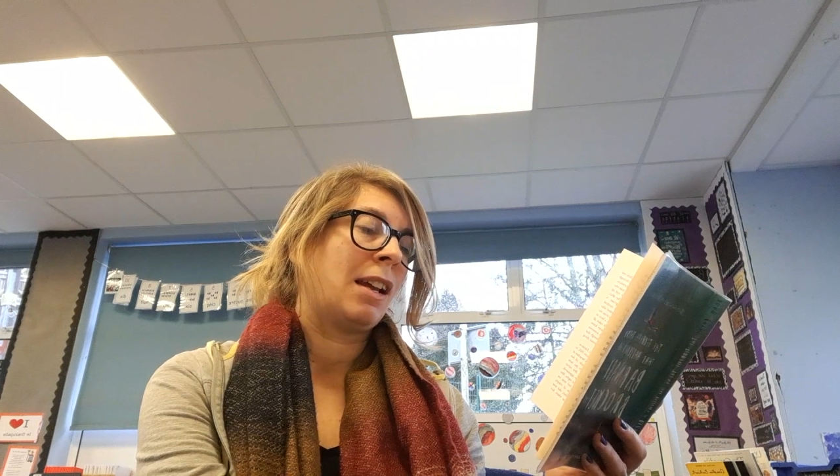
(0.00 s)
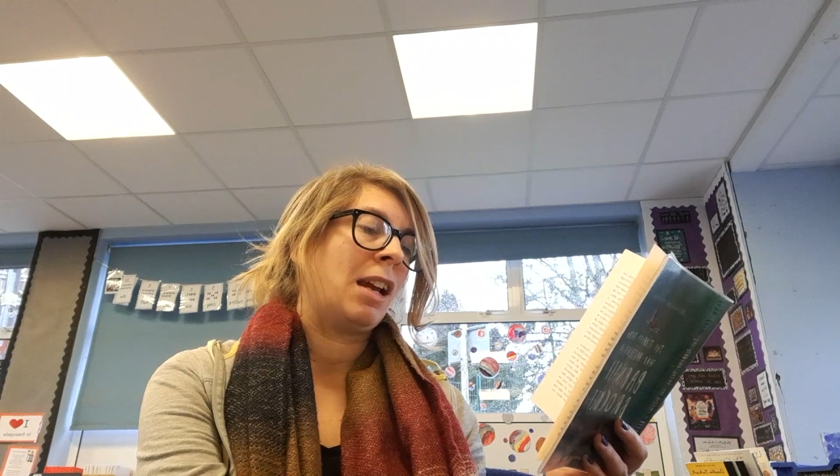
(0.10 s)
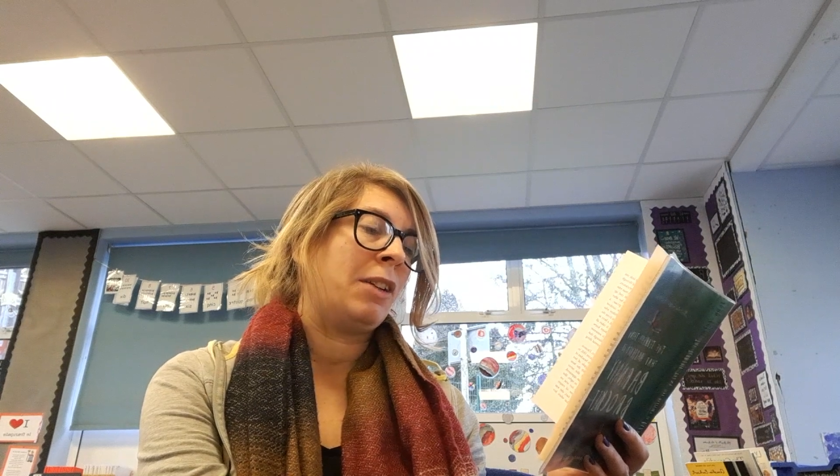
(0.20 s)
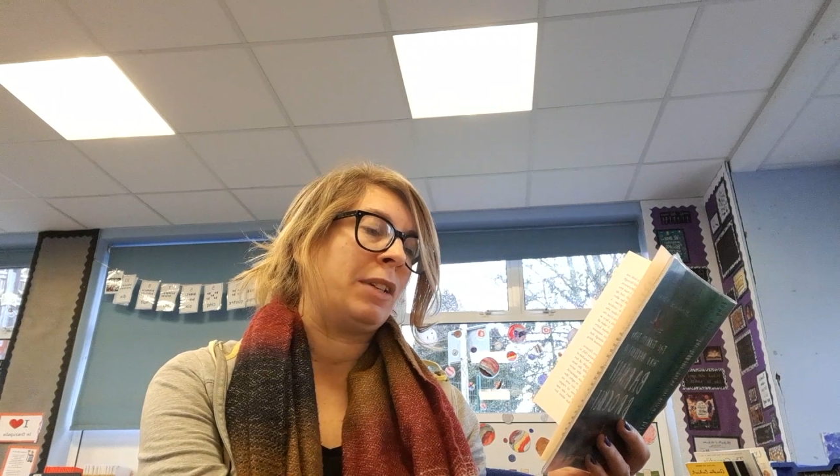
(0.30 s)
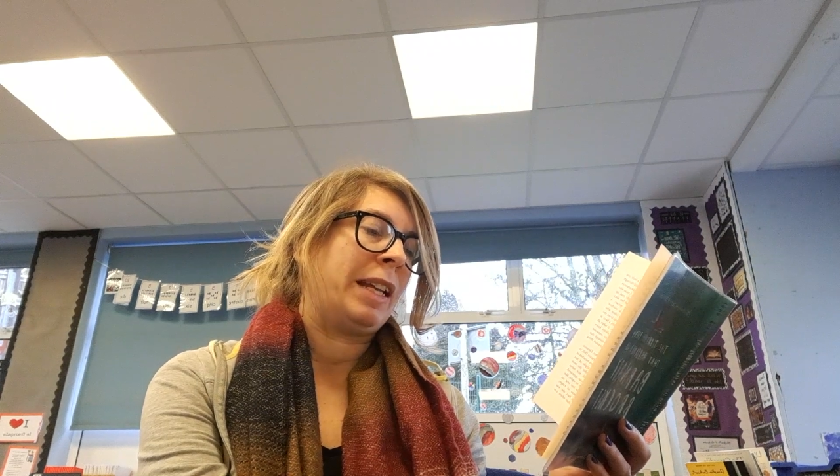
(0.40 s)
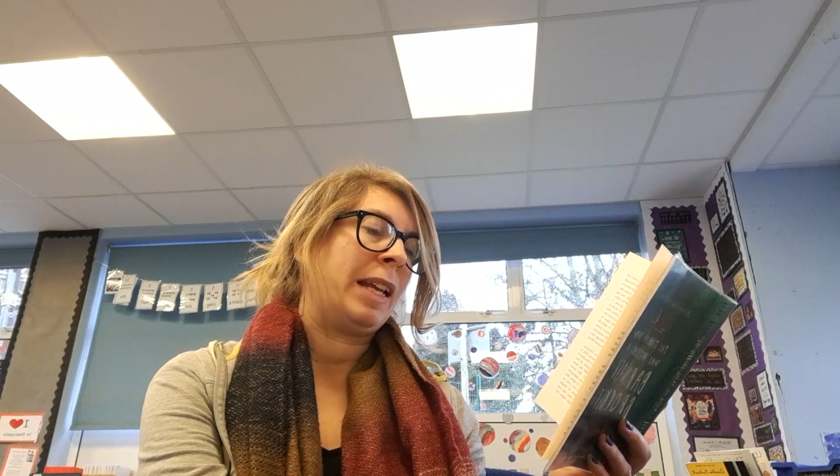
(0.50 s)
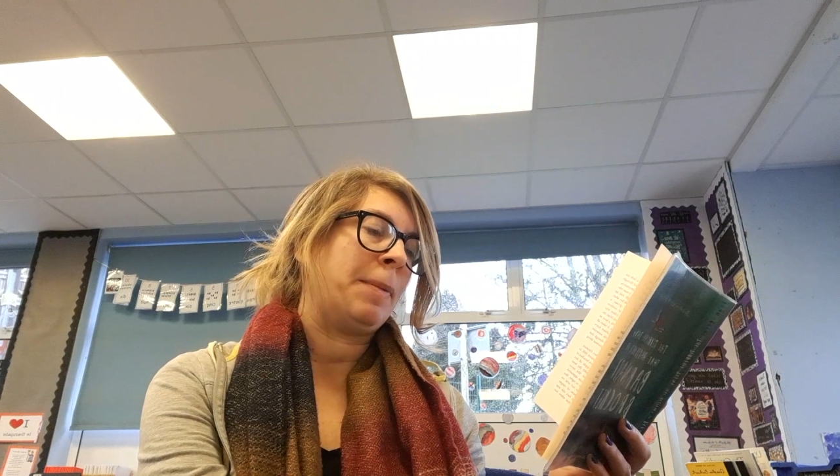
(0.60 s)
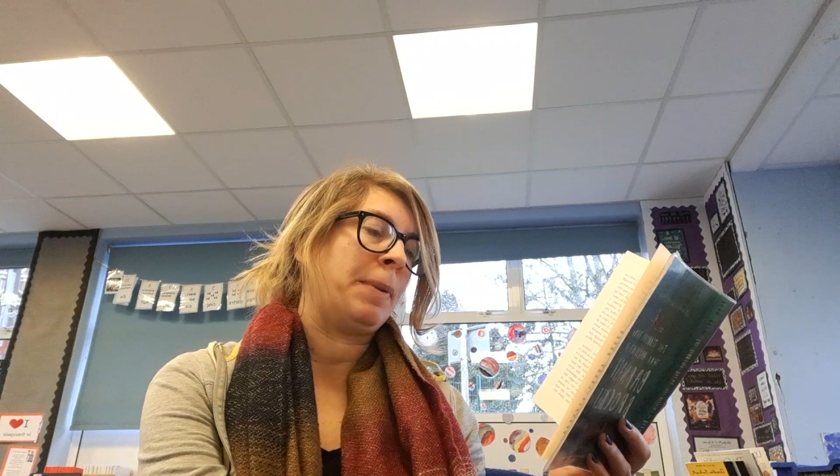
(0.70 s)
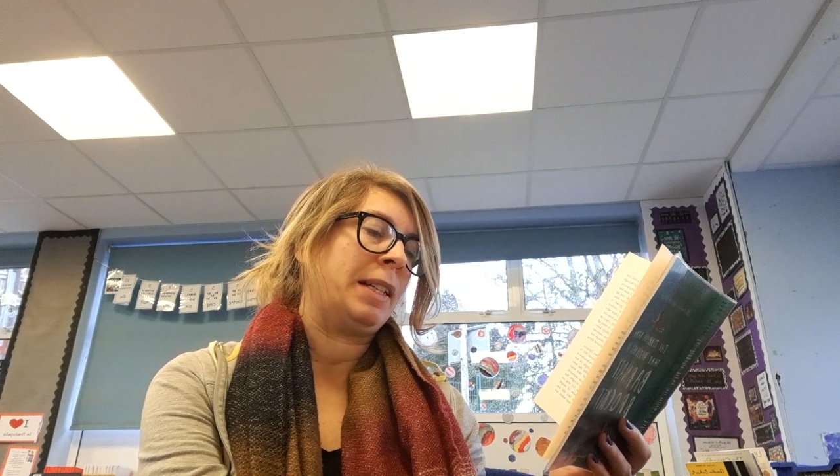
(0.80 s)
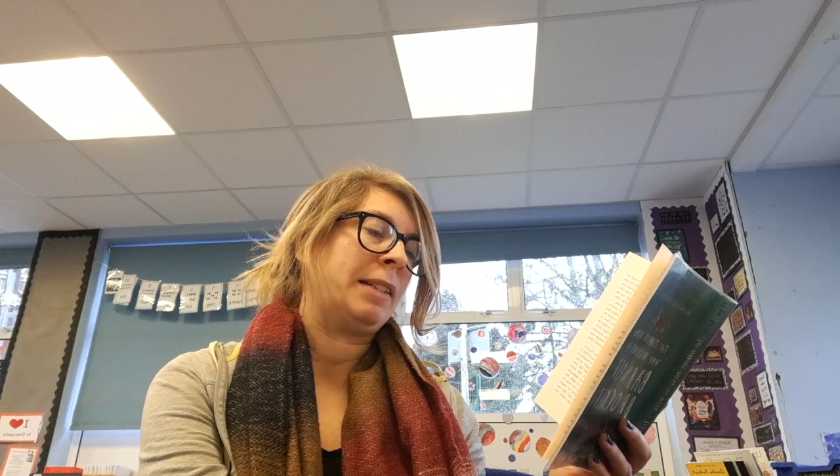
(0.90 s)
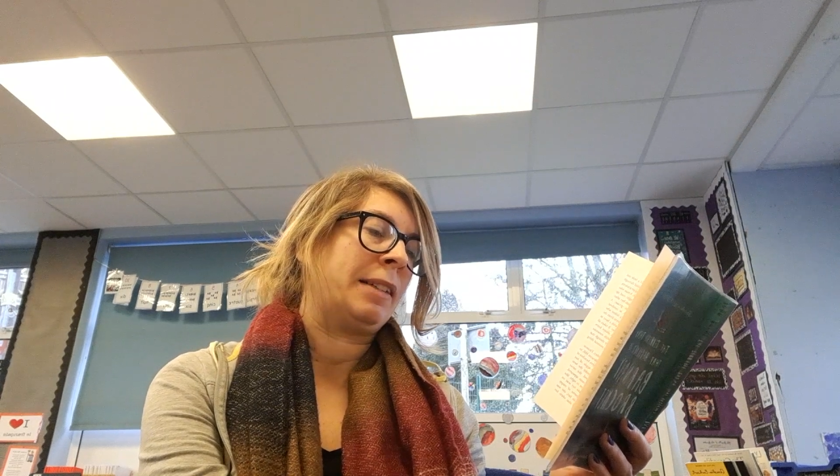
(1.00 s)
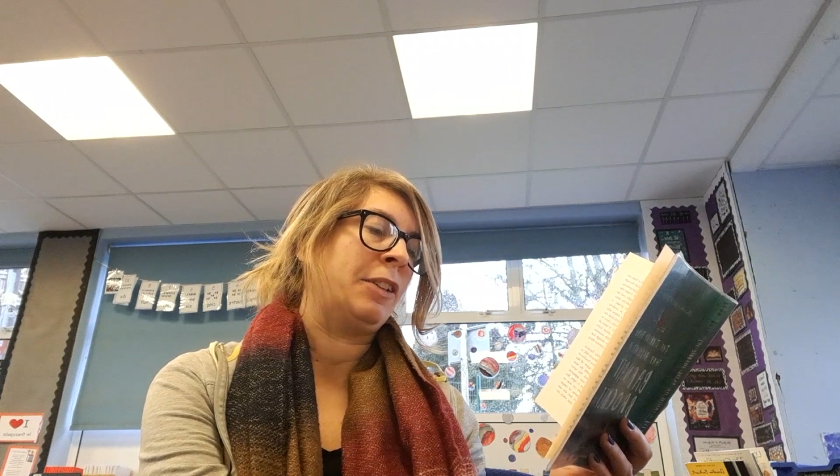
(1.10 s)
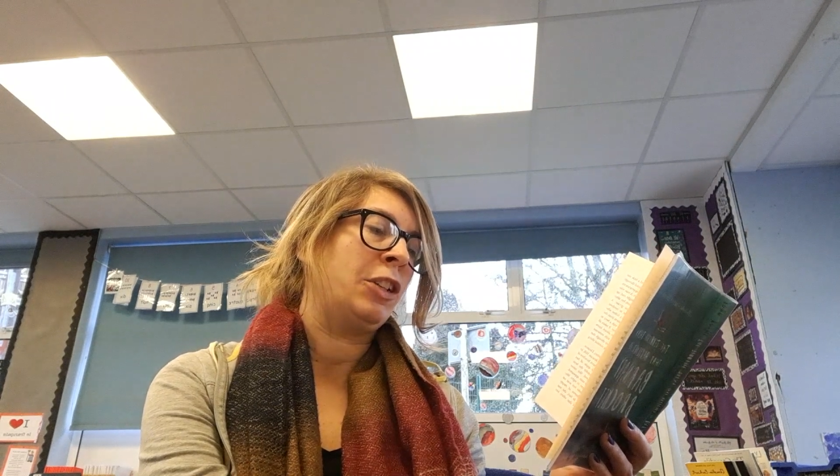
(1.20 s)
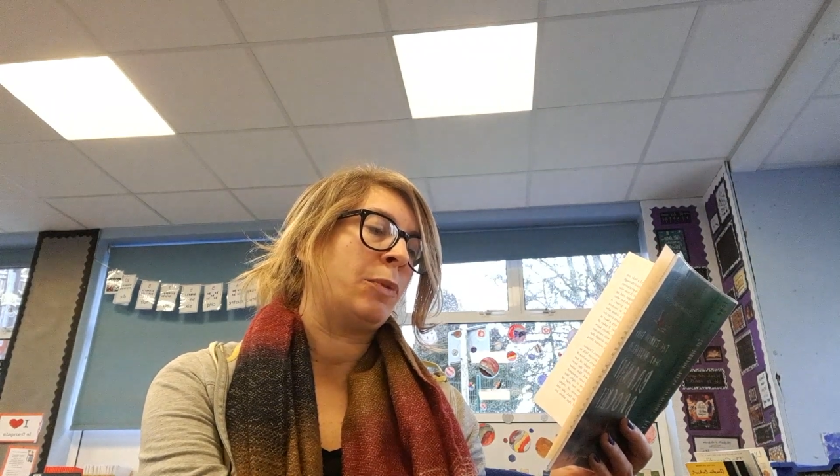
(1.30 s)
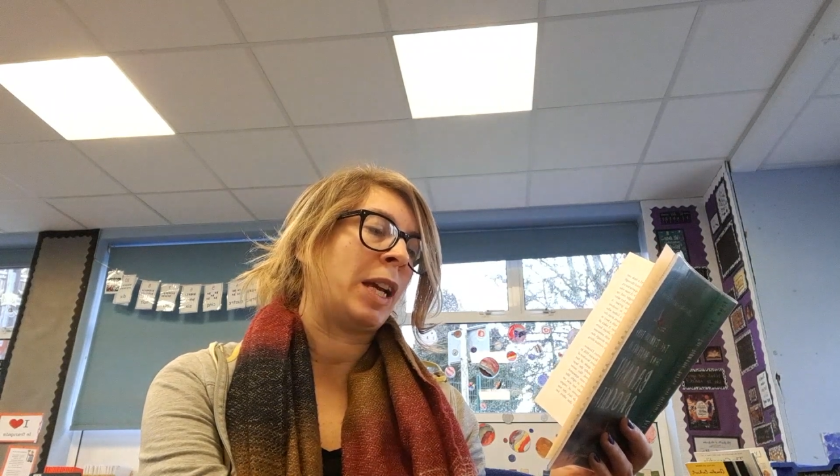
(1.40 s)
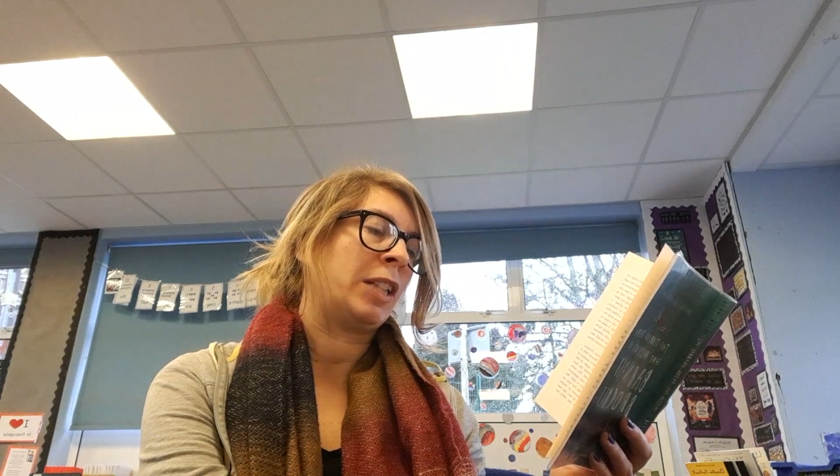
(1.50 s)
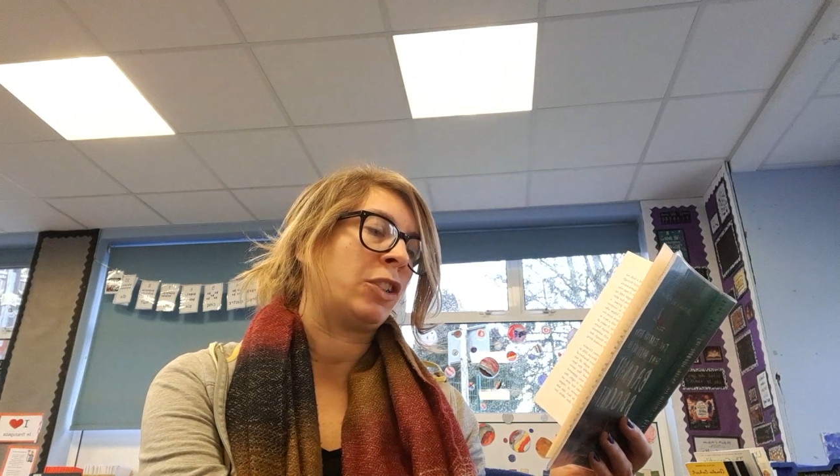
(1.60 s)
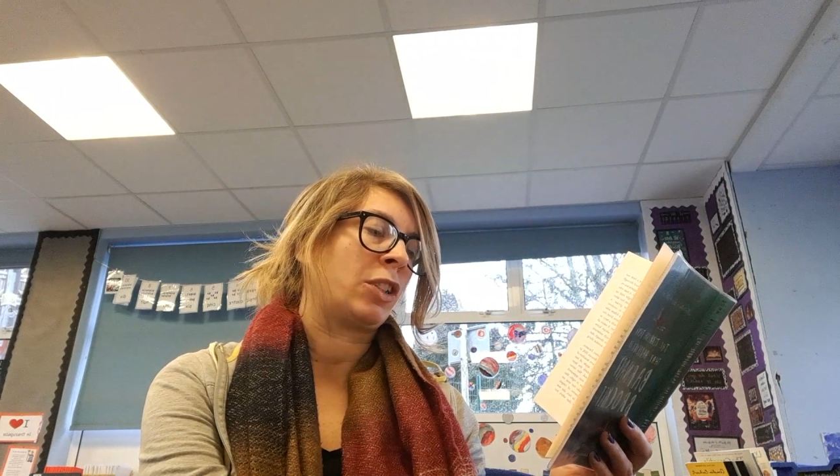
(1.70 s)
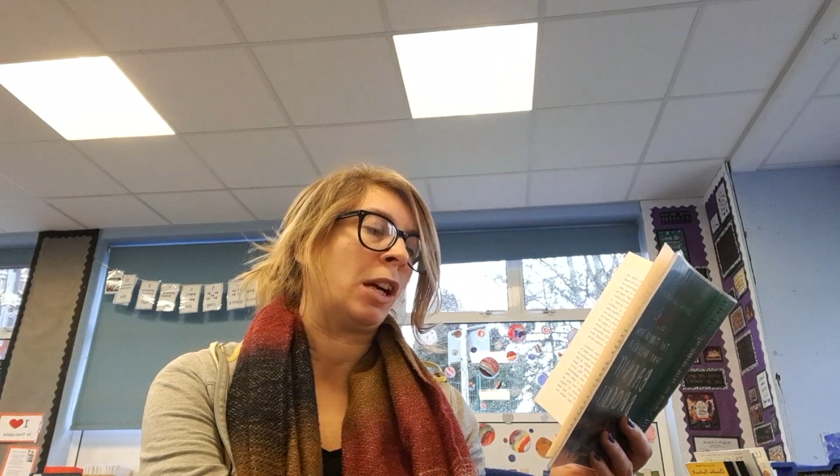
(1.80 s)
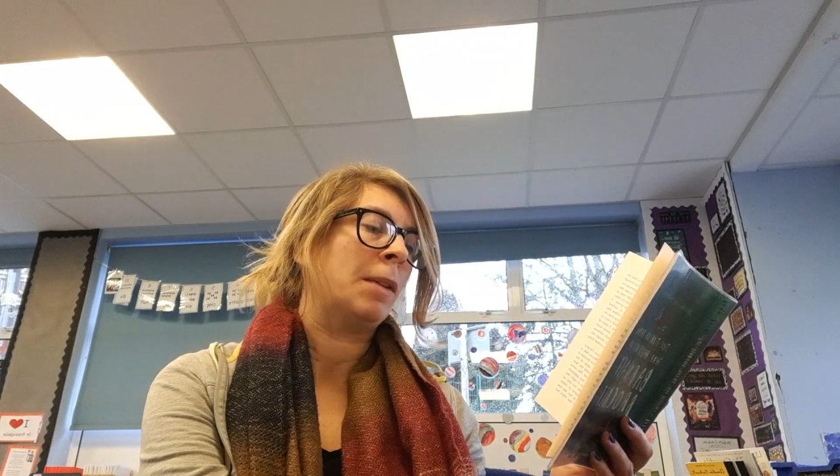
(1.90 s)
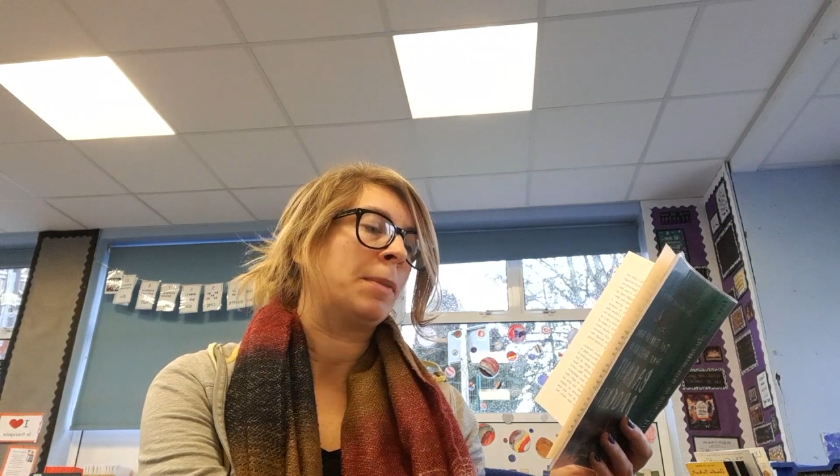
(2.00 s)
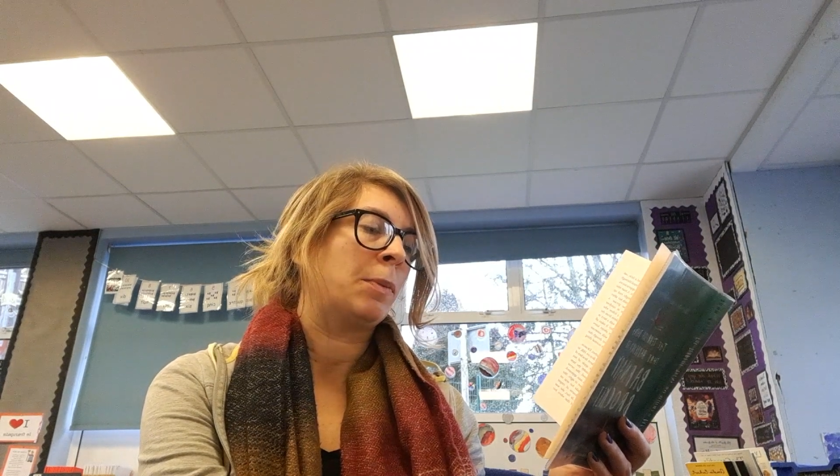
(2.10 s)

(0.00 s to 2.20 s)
Only hippies and New Age types